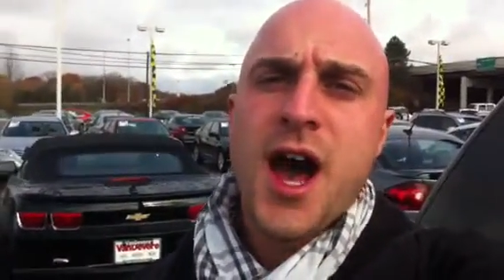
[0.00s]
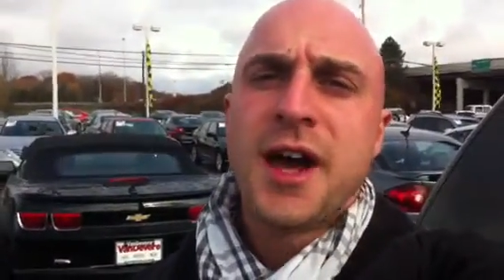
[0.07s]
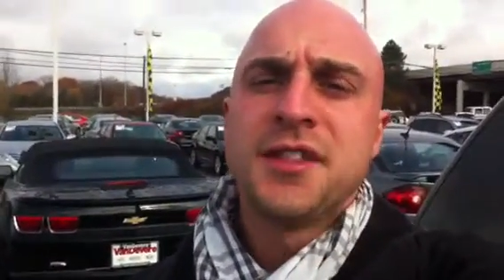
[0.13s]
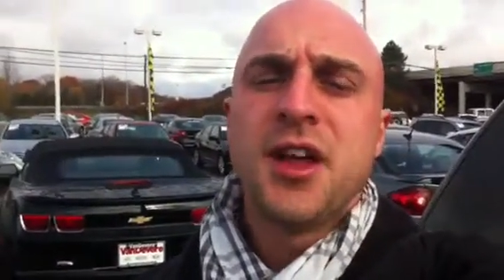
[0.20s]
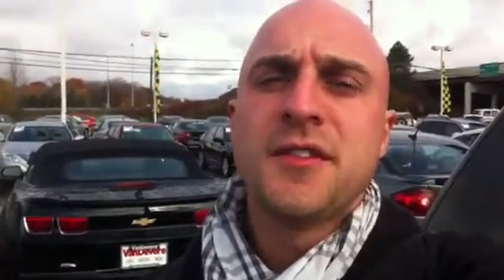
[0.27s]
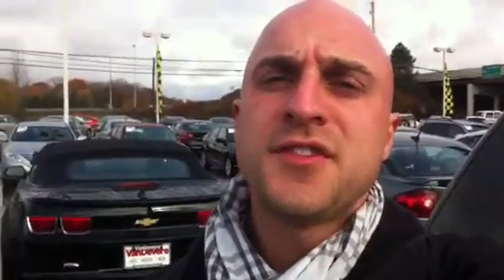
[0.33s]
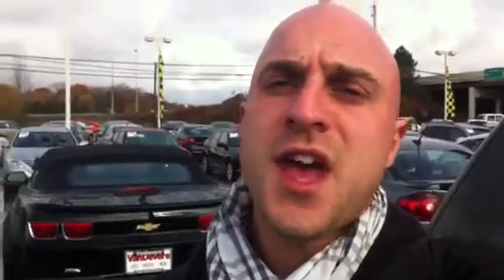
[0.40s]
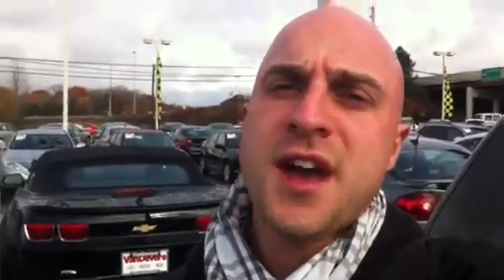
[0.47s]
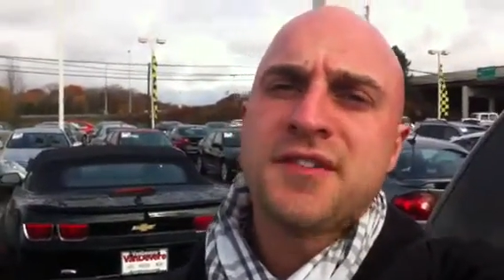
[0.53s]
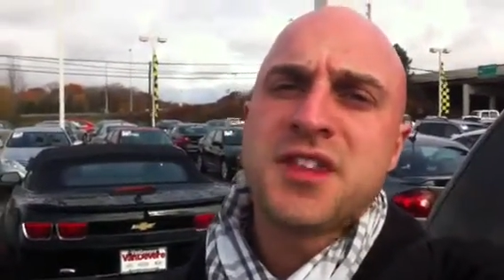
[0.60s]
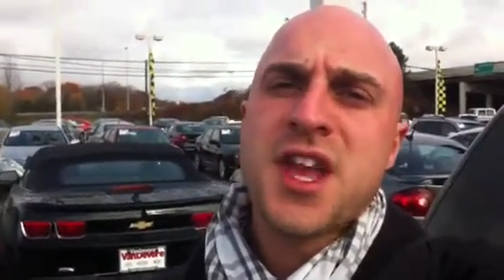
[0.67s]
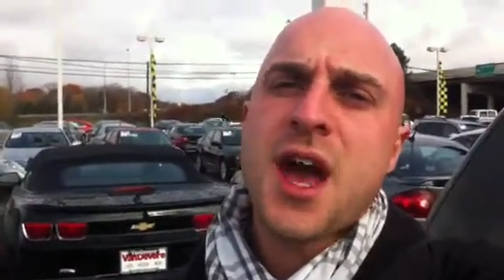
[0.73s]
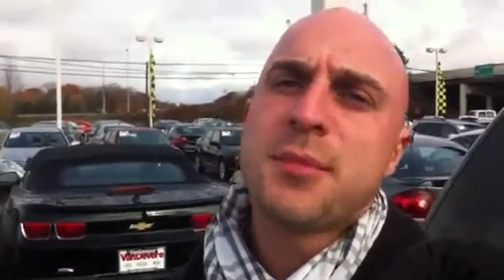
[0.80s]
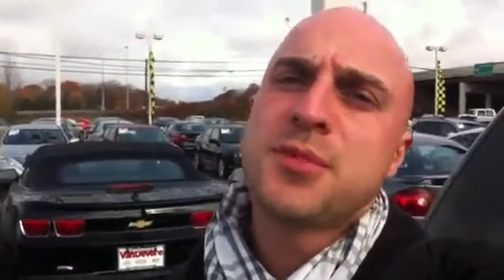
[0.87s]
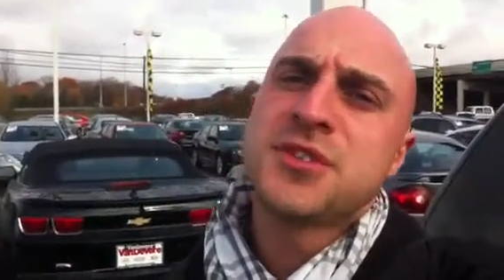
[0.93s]
I'd love to have
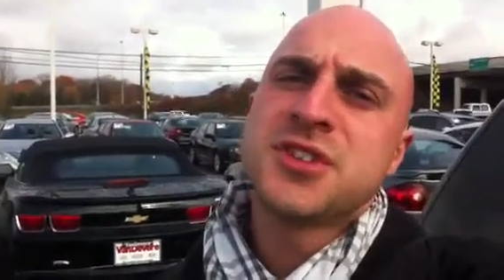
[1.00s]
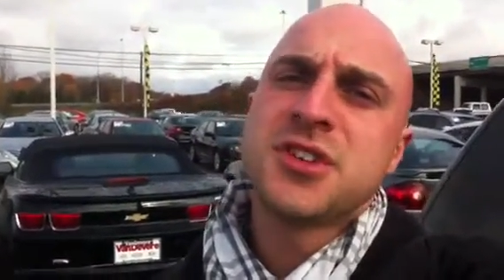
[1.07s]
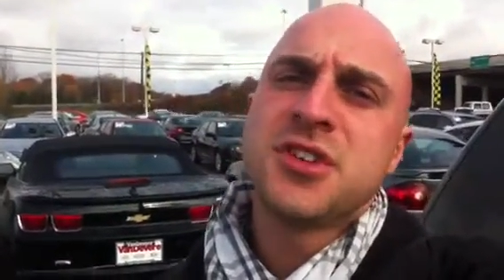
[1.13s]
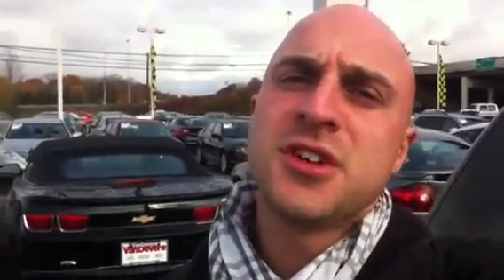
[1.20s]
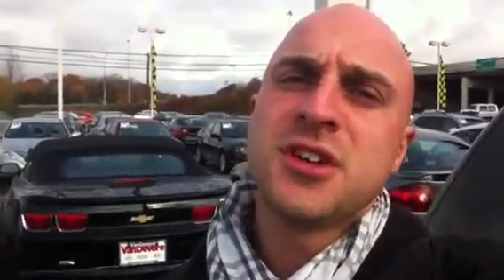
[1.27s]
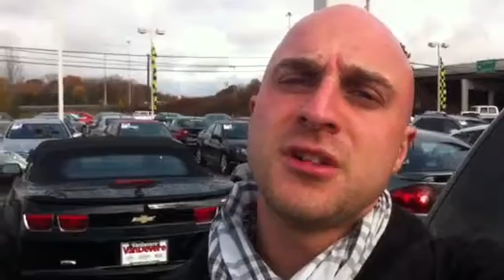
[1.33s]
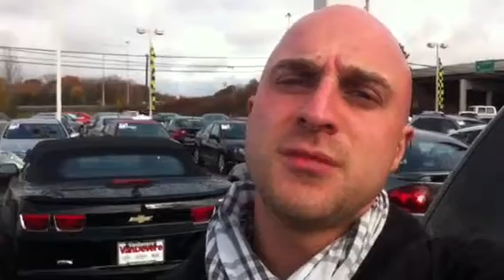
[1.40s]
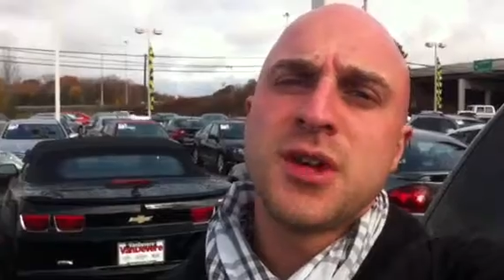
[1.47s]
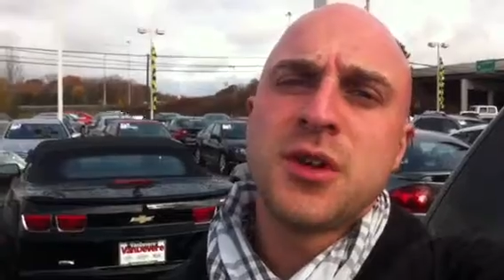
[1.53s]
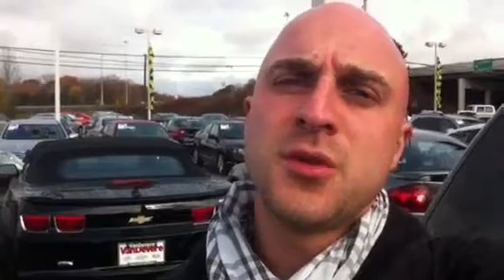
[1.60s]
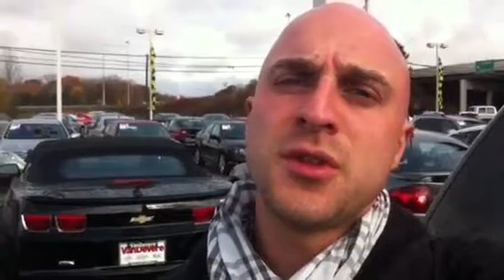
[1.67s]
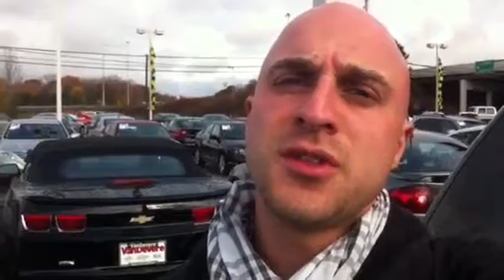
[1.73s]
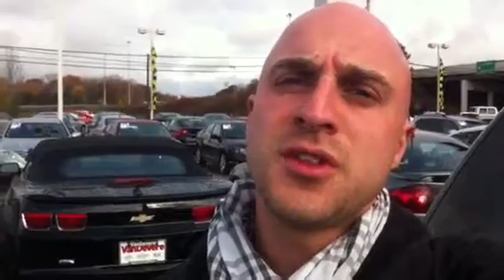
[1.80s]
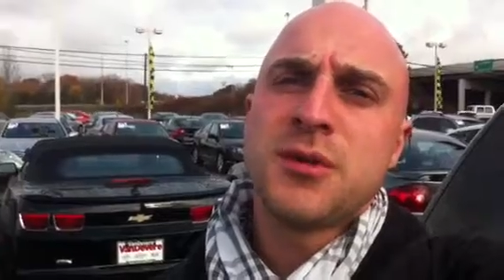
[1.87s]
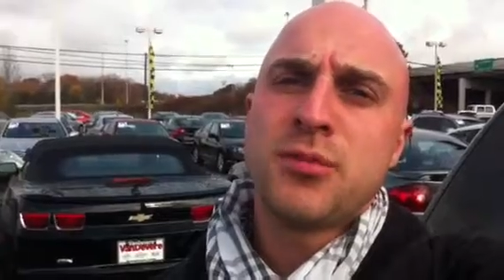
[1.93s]
the opportunity to meet
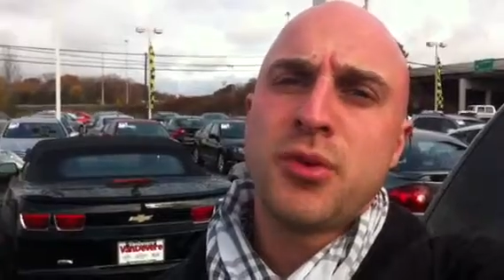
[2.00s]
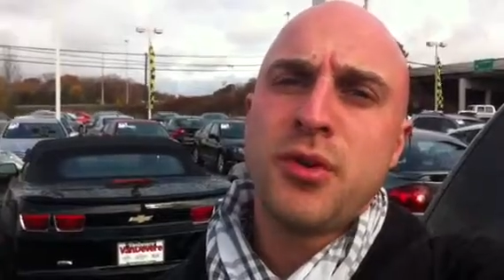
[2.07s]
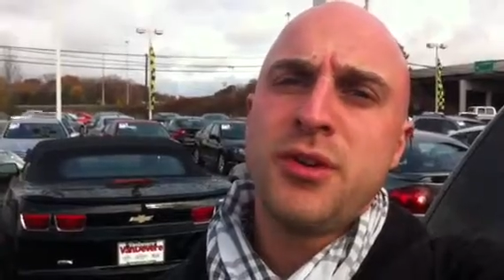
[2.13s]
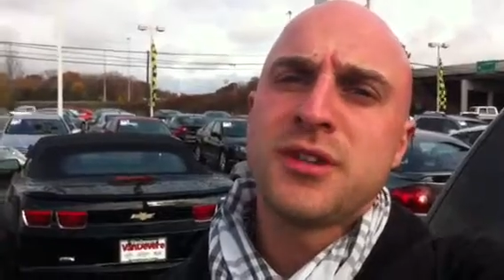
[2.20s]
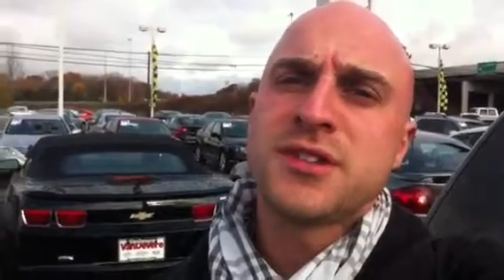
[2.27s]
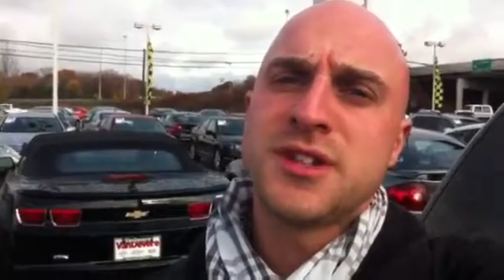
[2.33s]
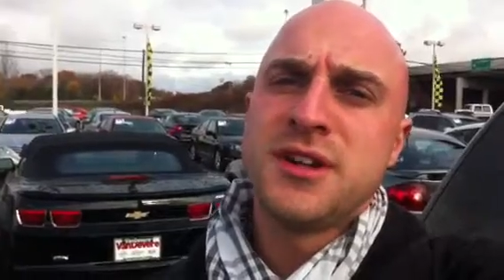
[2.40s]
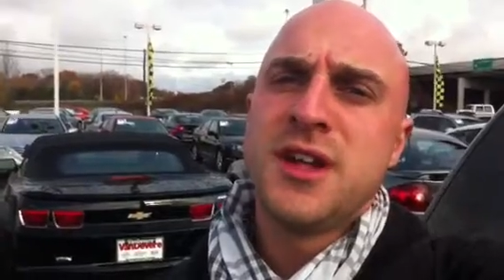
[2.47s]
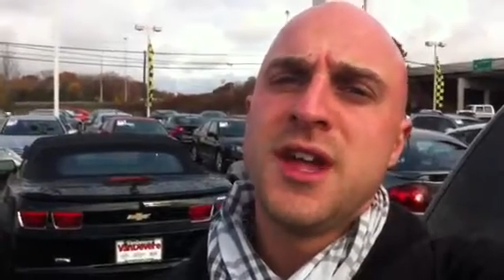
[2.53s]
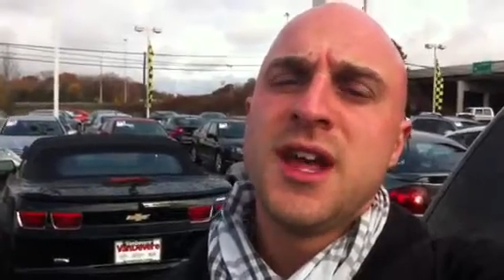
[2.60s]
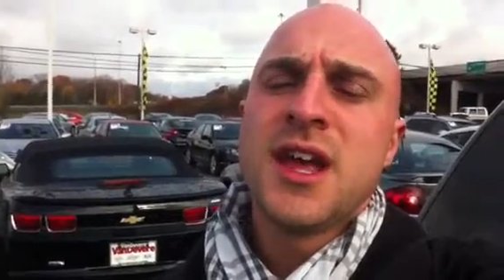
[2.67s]
with you in person.